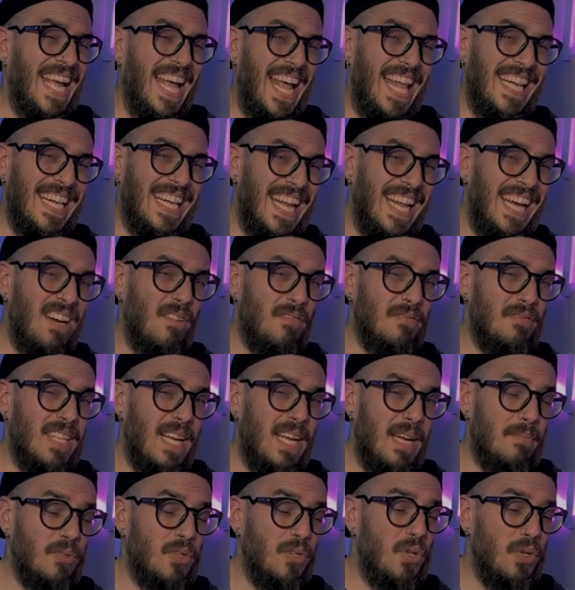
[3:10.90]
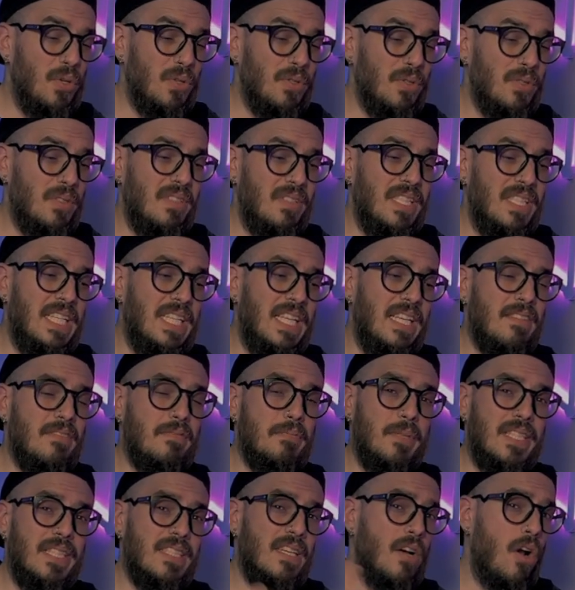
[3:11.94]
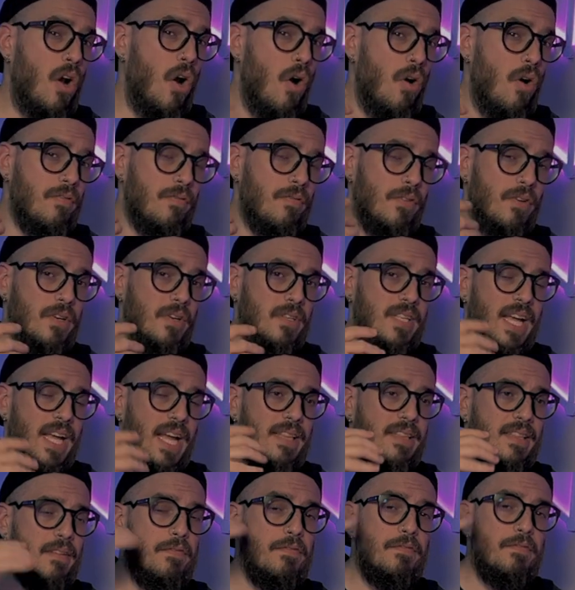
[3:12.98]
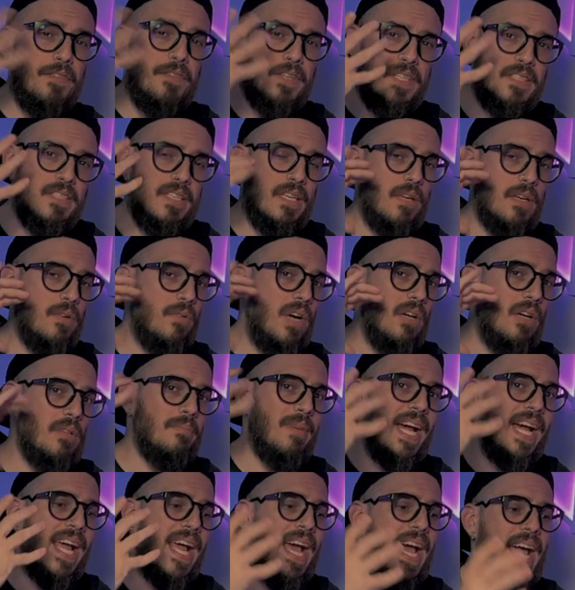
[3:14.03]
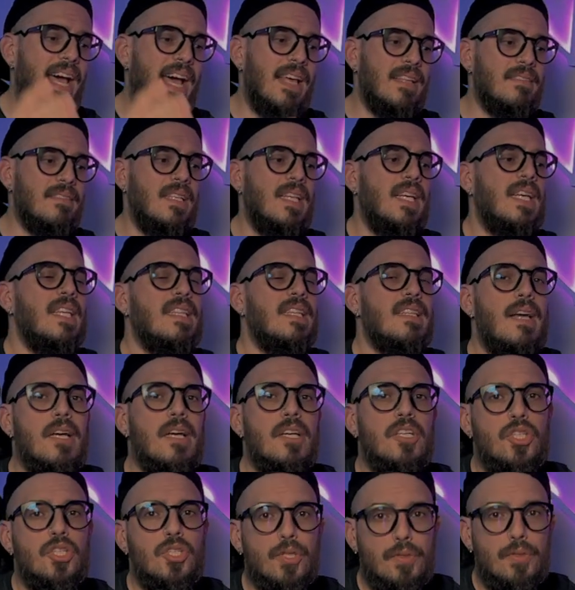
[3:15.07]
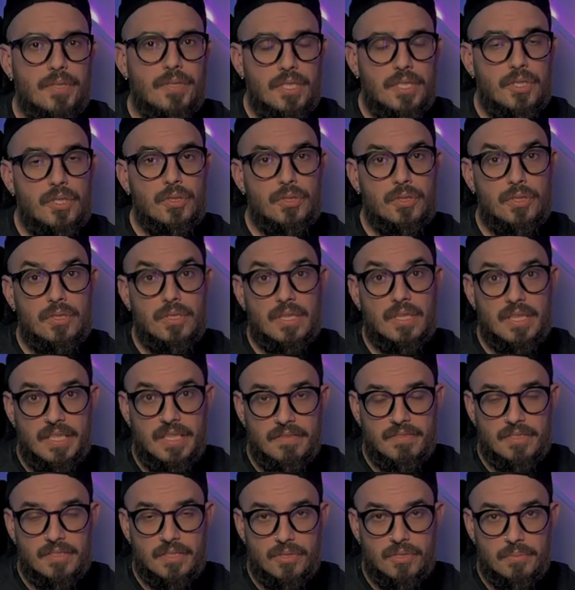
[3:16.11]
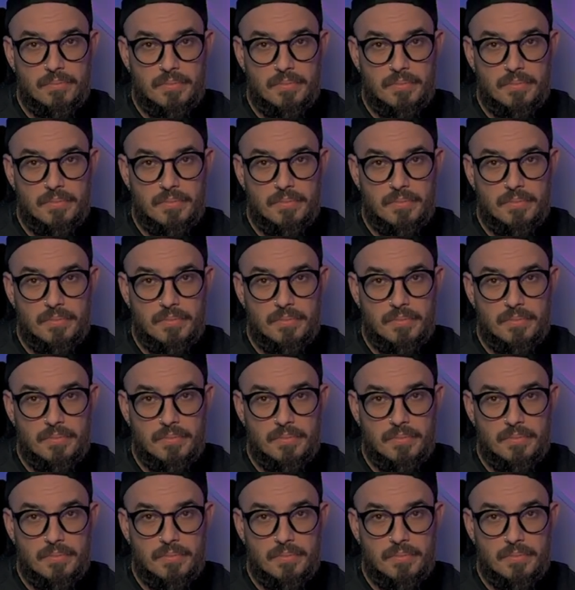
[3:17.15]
And none of them could give me the comfort and the fitting around my head like Shoei could deliver to